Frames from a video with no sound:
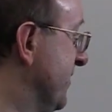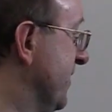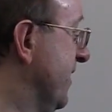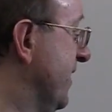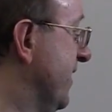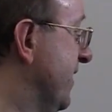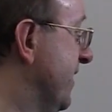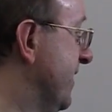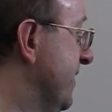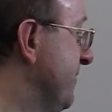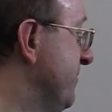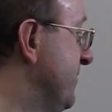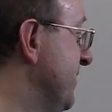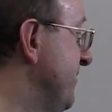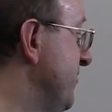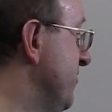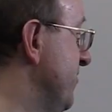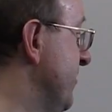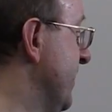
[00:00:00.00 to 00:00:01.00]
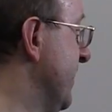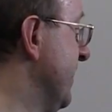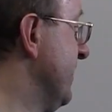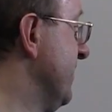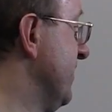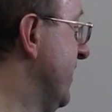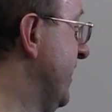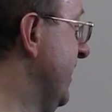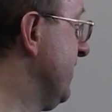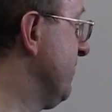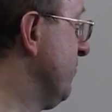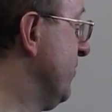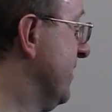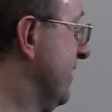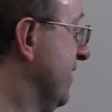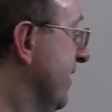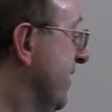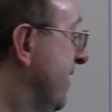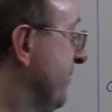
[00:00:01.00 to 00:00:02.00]
But if you're doing it in your head,
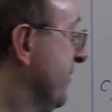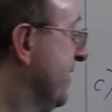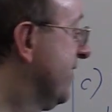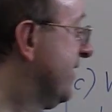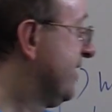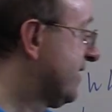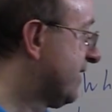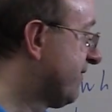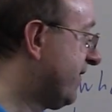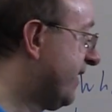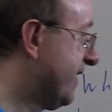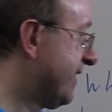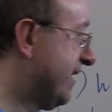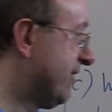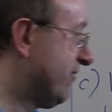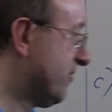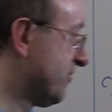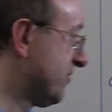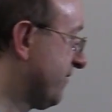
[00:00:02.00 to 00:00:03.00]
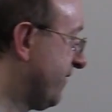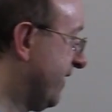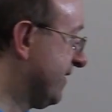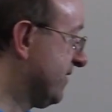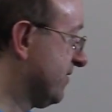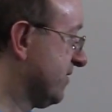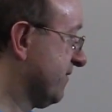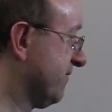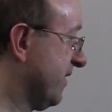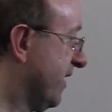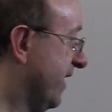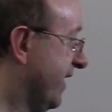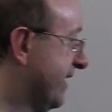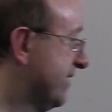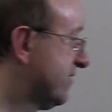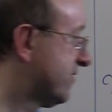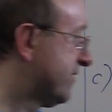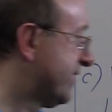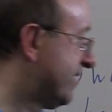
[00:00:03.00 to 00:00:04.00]
well, divide out those factors of
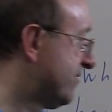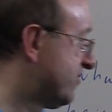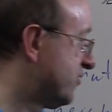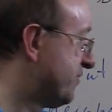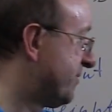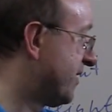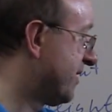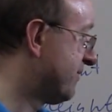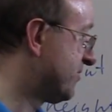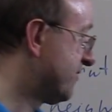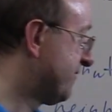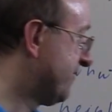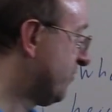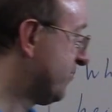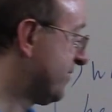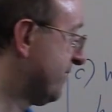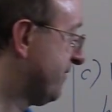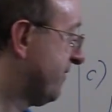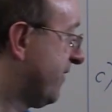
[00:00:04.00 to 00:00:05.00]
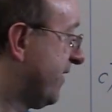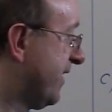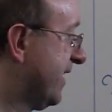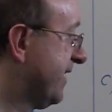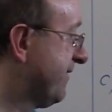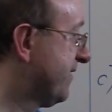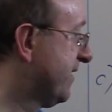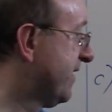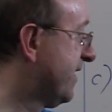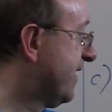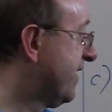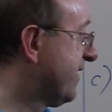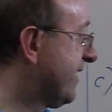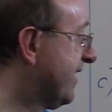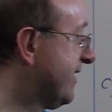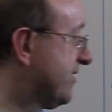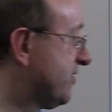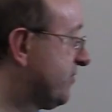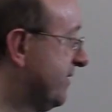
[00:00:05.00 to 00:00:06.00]
9, so that just becomes a 45.
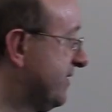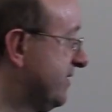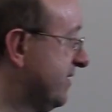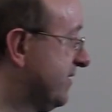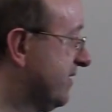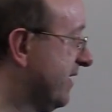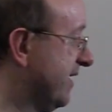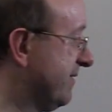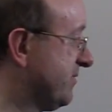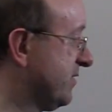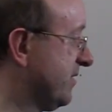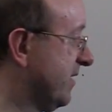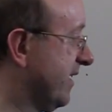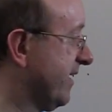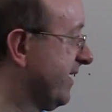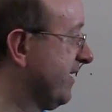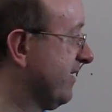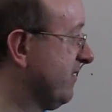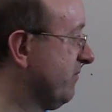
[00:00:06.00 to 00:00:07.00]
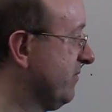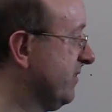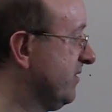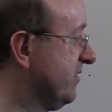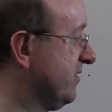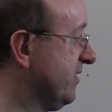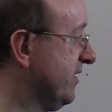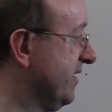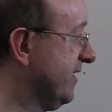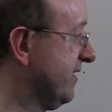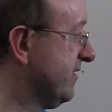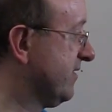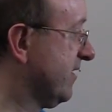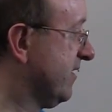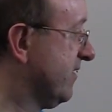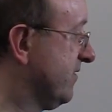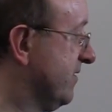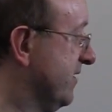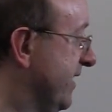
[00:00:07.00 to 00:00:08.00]
That's 20 times 9, which is
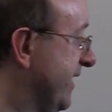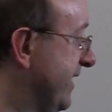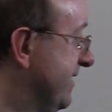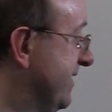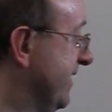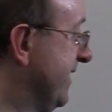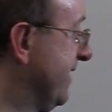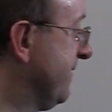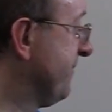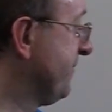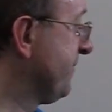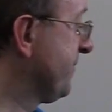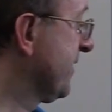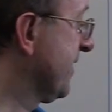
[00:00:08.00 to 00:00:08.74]
180.